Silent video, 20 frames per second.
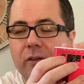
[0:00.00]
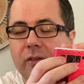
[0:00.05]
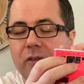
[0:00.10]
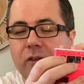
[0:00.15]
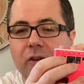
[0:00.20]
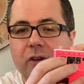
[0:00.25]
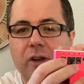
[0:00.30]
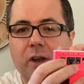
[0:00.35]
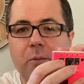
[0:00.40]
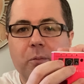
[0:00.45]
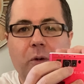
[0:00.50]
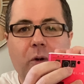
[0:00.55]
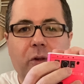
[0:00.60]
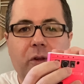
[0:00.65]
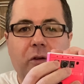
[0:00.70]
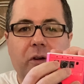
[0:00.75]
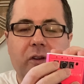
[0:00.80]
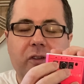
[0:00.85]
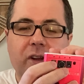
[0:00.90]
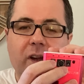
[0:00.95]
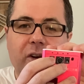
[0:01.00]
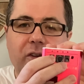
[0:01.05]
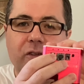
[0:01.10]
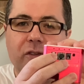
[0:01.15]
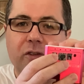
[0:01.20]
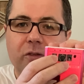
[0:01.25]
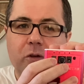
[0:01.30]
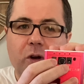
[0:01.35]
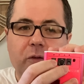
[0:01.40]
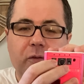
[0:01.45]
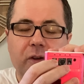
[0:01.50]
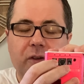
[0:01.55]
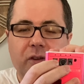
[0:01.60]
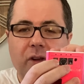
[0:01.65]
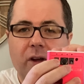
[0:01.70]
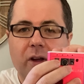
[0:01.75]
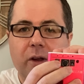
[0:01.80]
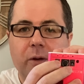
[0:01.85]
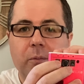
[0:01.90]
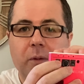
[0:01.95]
the circuit board they're attached to over
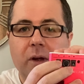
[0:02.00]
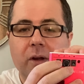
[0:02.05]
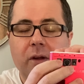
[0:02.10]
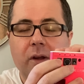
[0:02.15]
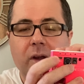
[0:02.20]
time.